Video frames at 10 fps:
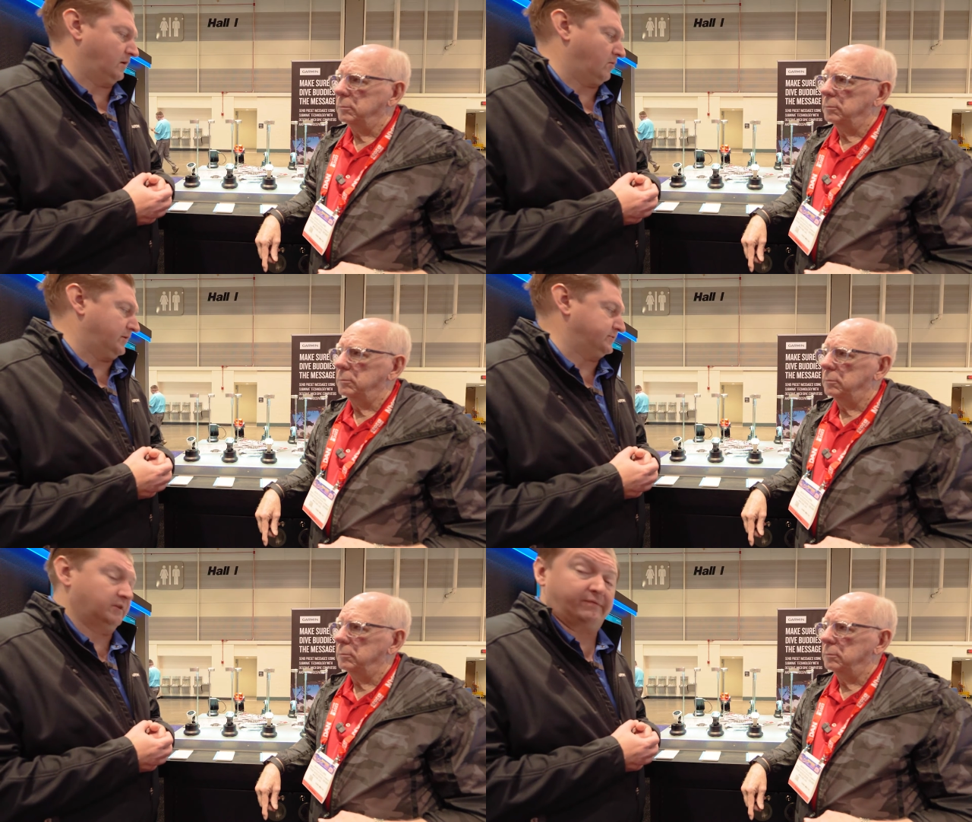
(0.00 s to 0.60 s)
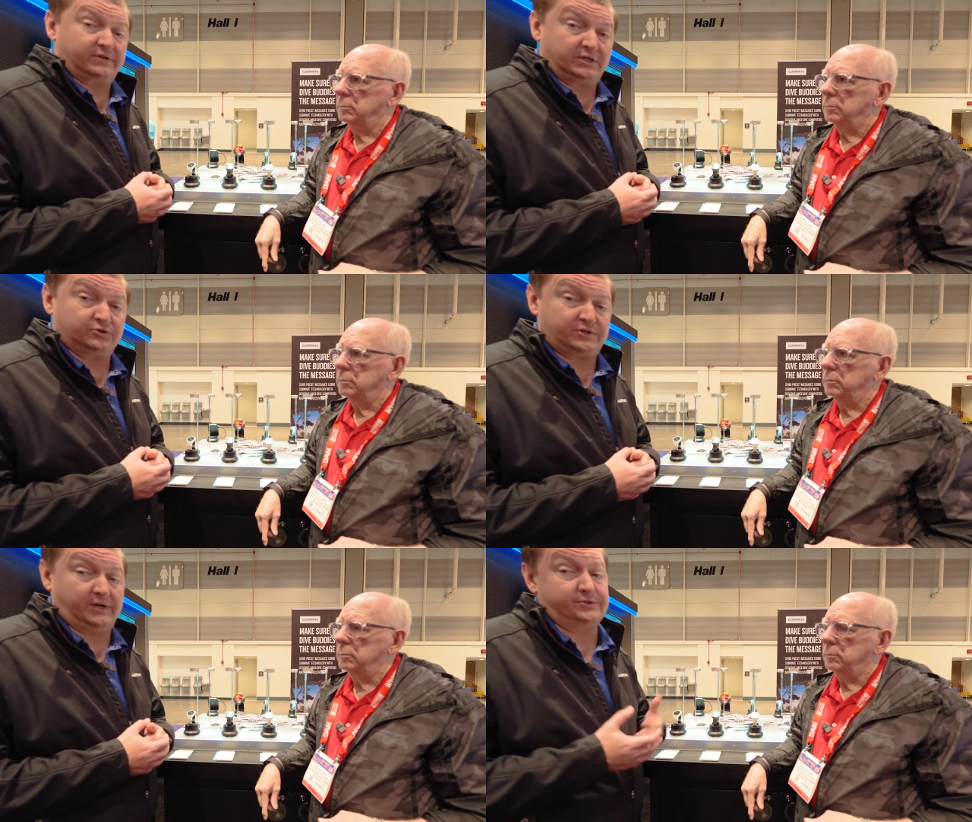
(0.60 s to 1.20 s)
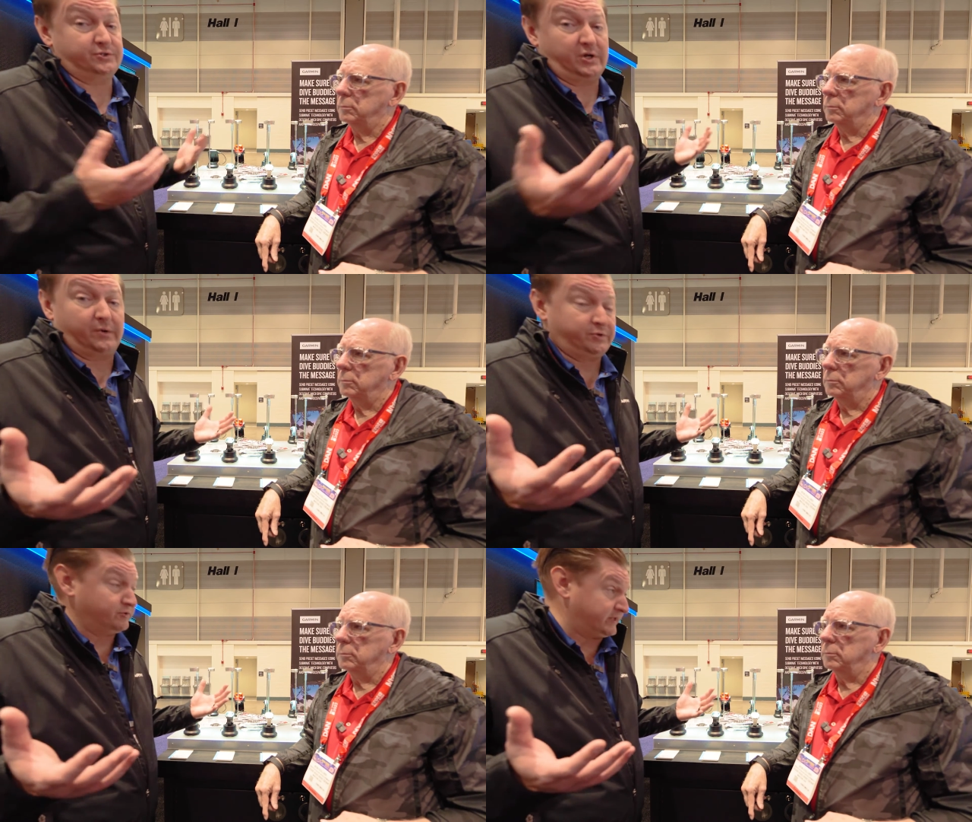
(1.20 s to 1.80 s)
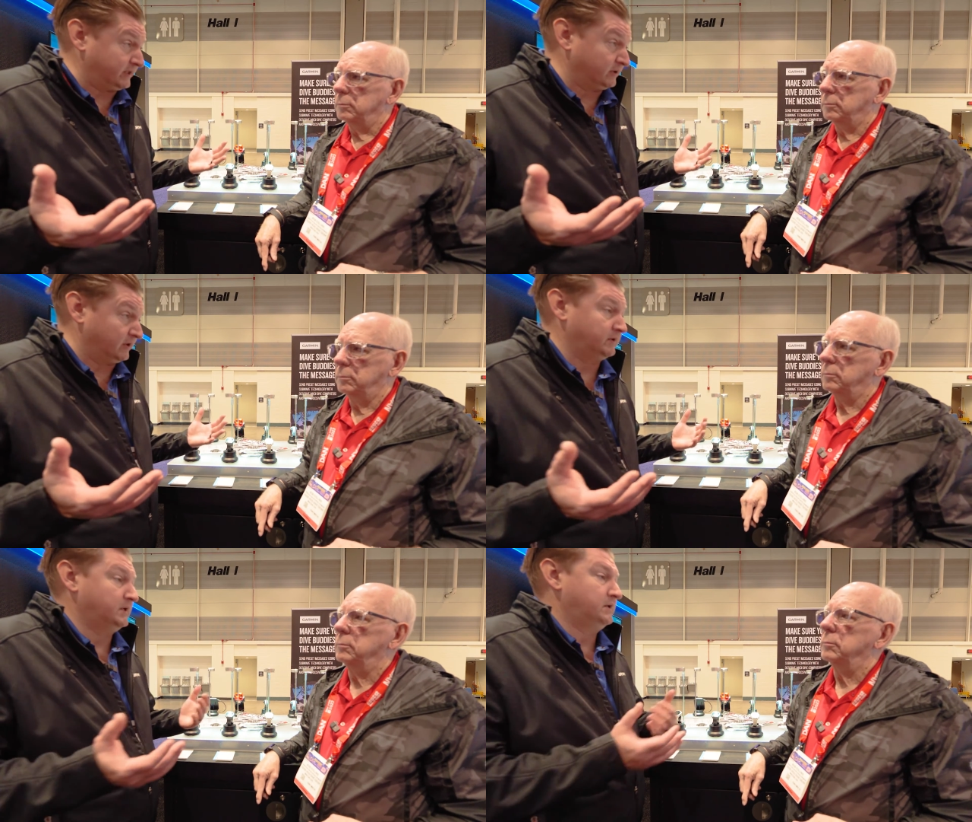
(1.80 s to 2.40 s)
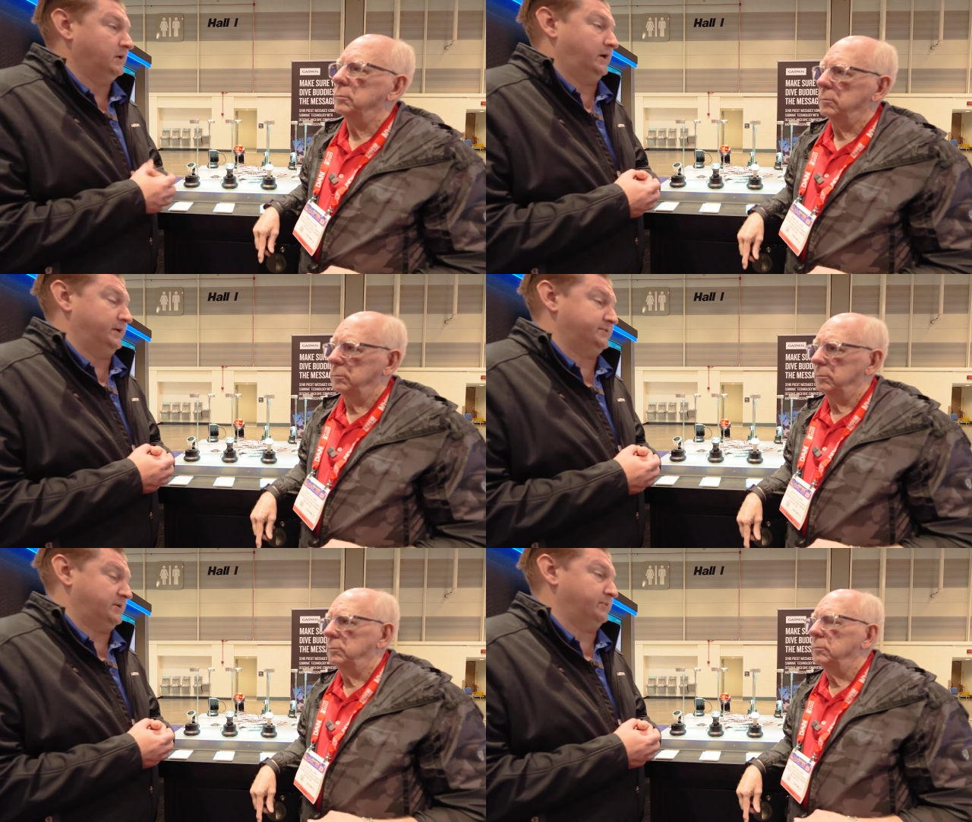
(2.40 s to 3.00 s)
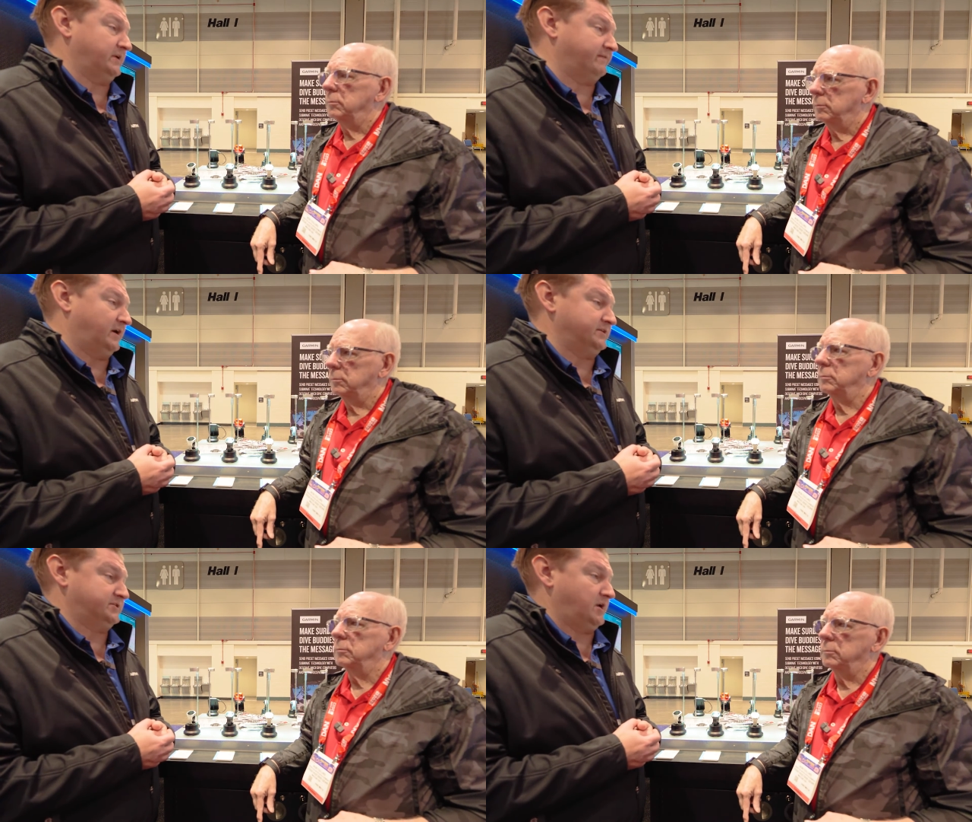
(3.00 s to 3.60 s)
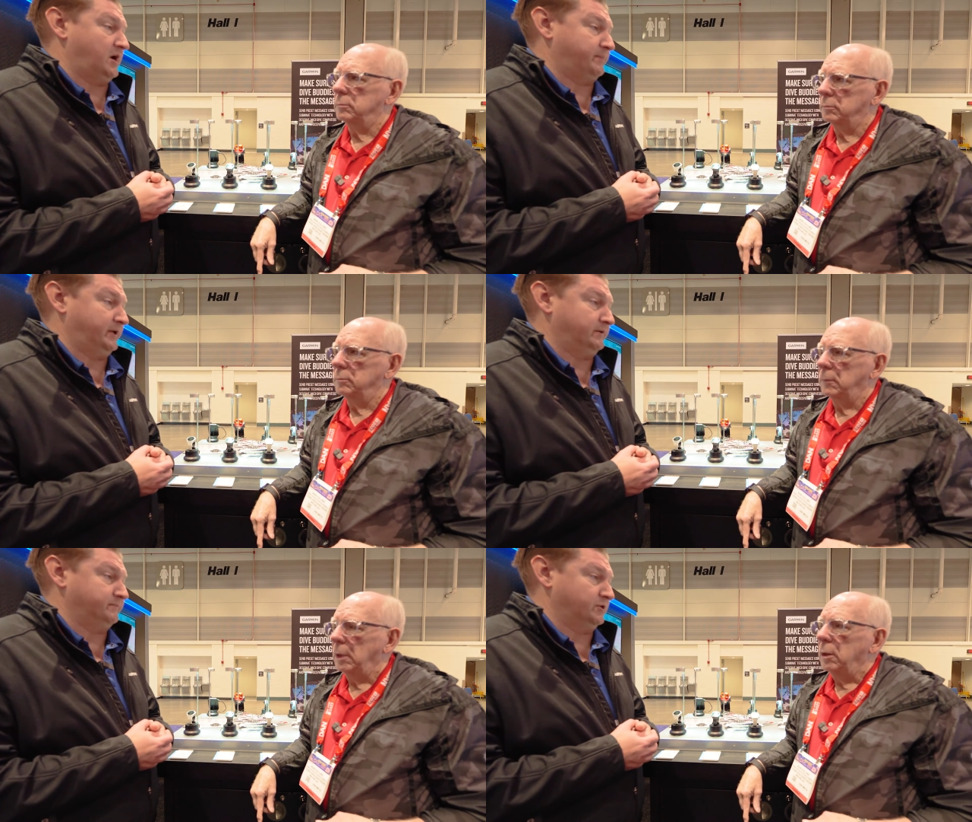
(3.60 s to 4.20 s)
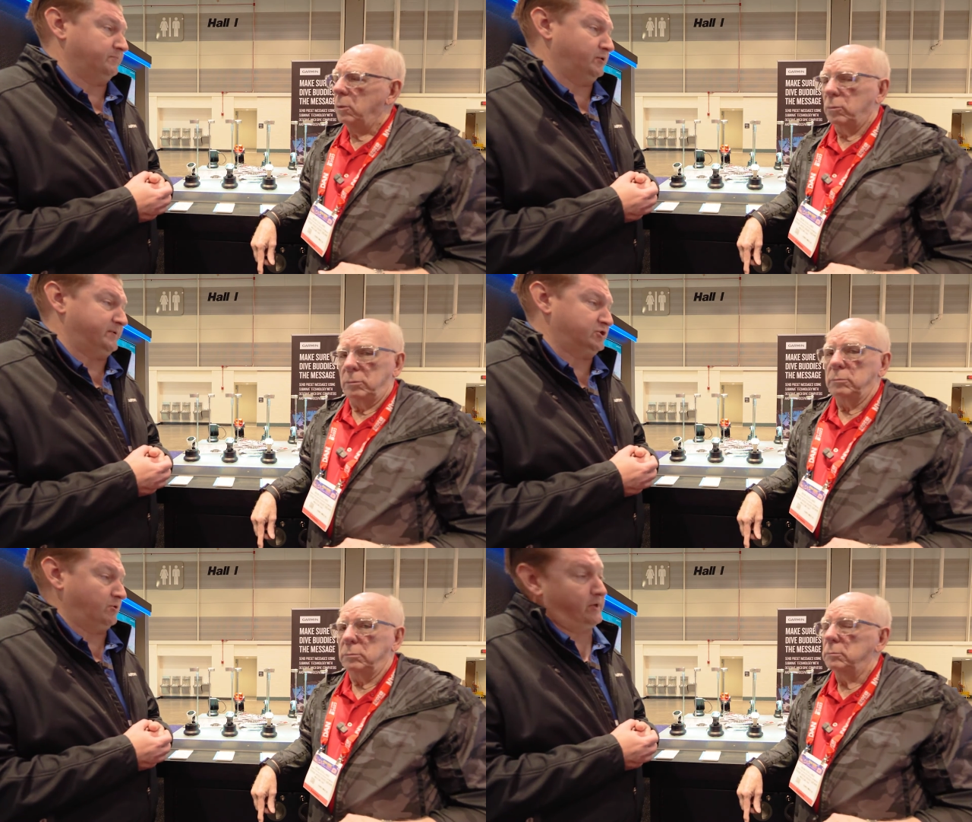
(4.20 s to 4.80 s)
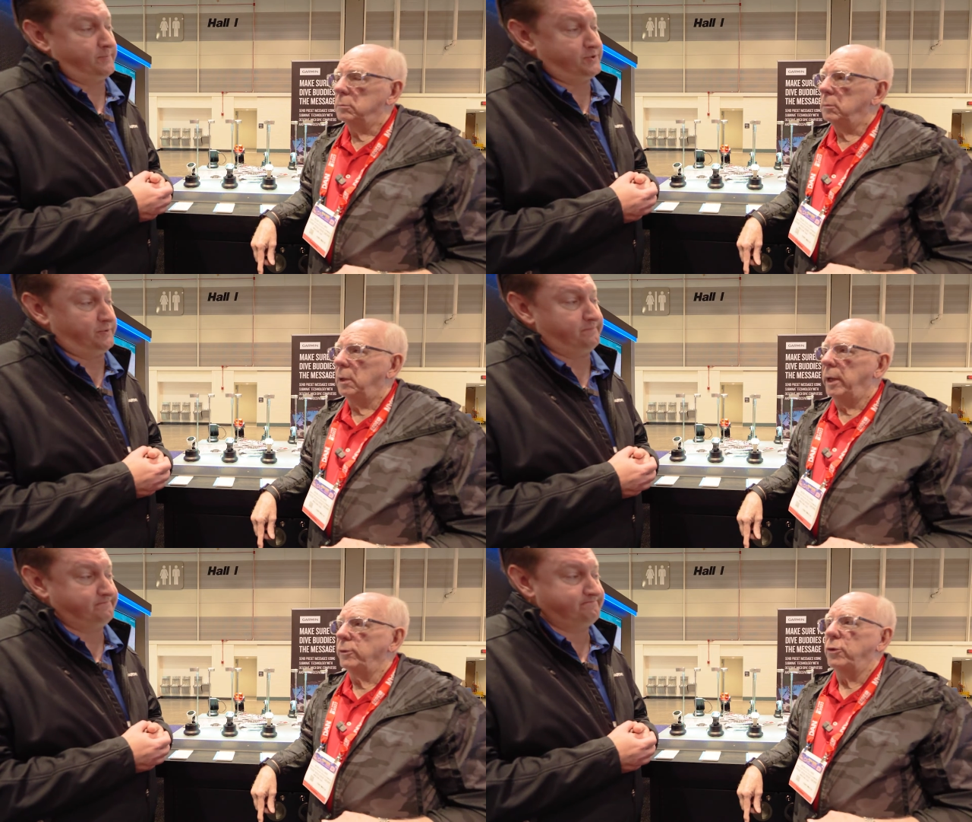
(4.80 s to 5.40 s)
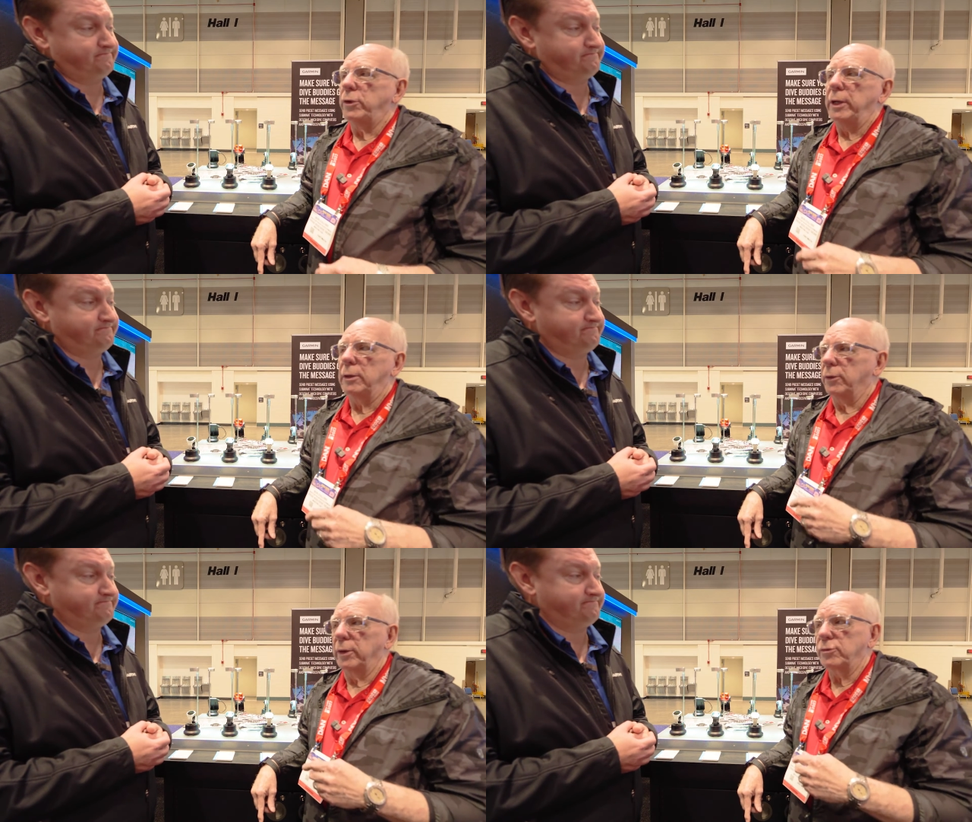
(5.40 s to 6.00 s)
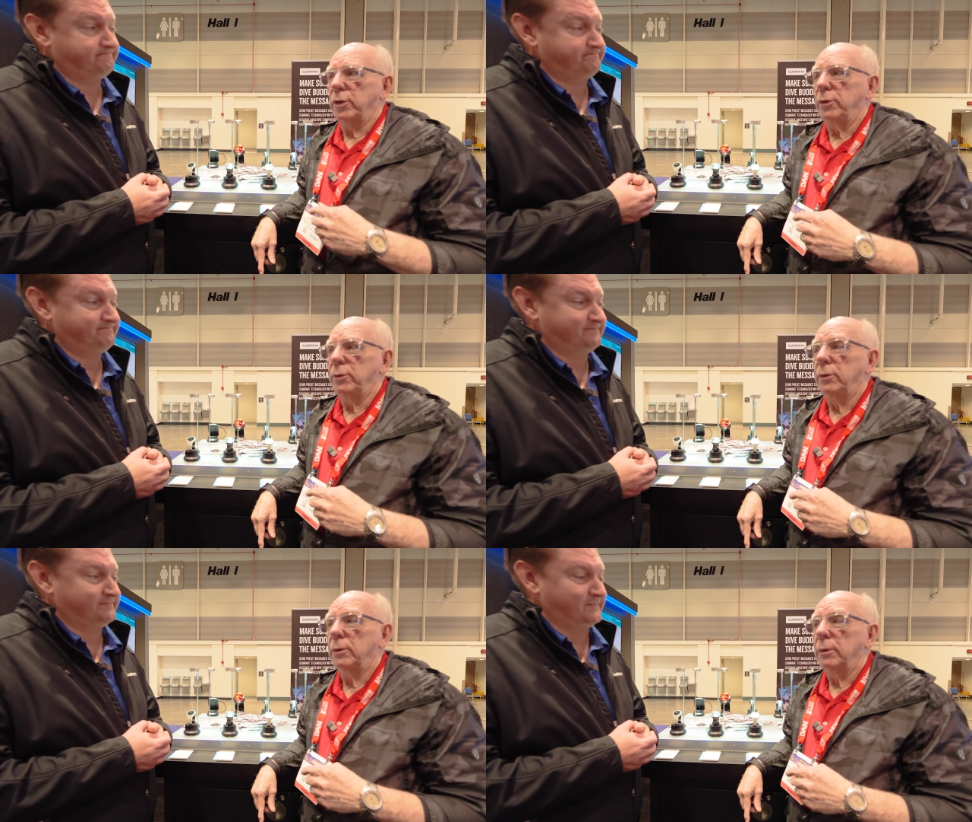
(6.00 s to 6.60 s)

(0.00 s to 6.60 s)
Speaker 1: across all of our dealer channels. So check with your dealer, uh, see what they've got in stock, but they'll, they'll be showing
Speaker 2: up soon. And your dealer is who?